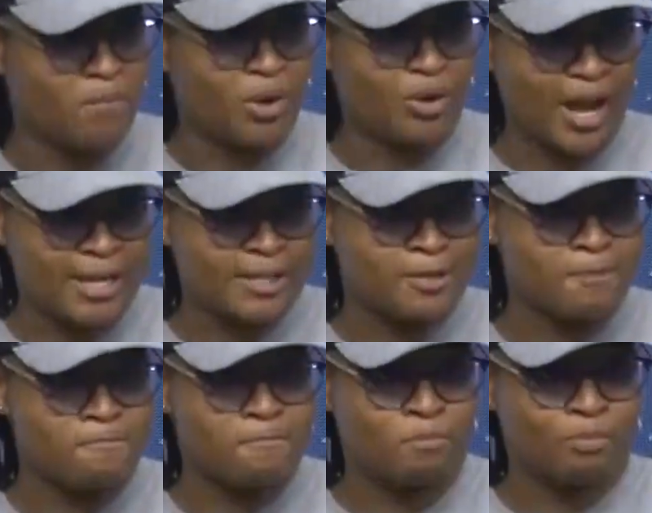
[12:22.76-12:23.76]
right?
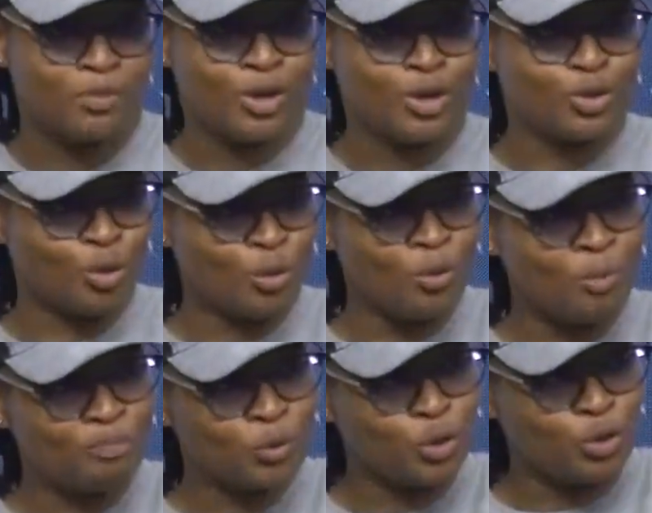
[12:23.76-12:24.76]
So
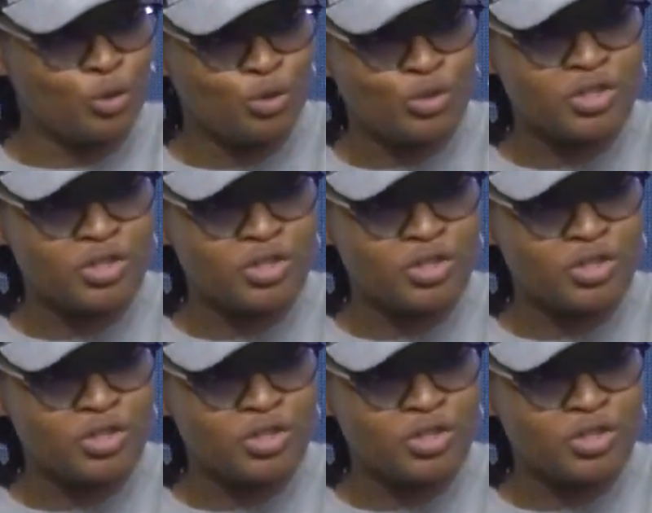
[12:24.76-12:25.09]
you use